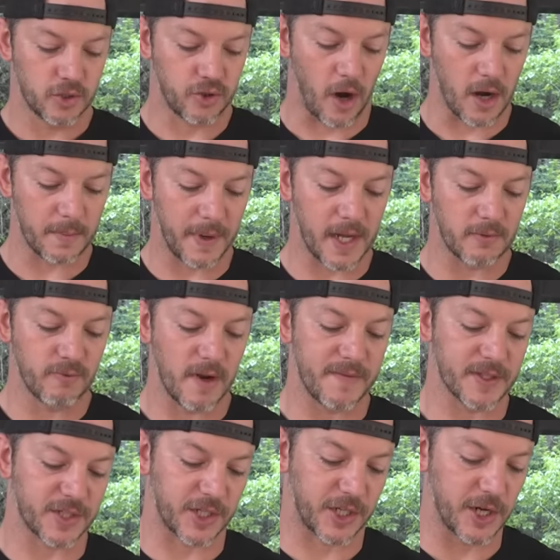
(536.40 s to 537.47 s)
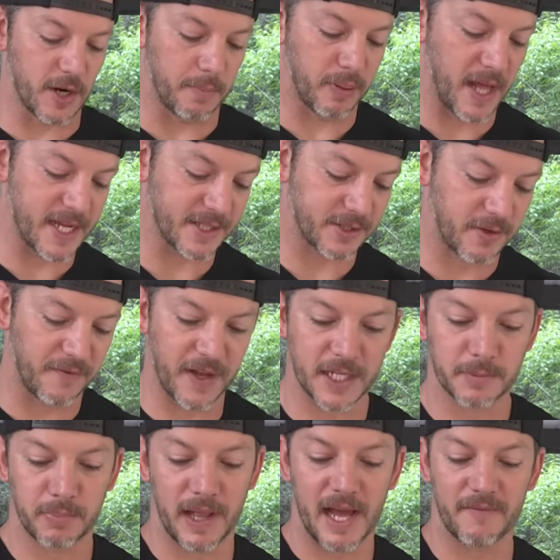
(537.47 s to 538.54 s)
Strong button rivet, secure plates to
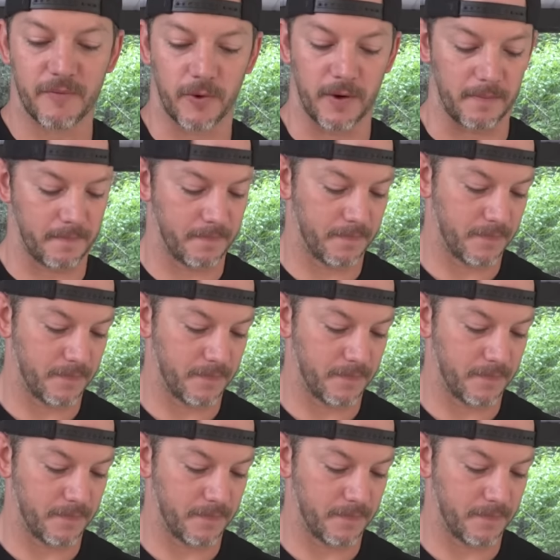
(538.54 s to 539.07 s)
vest platform.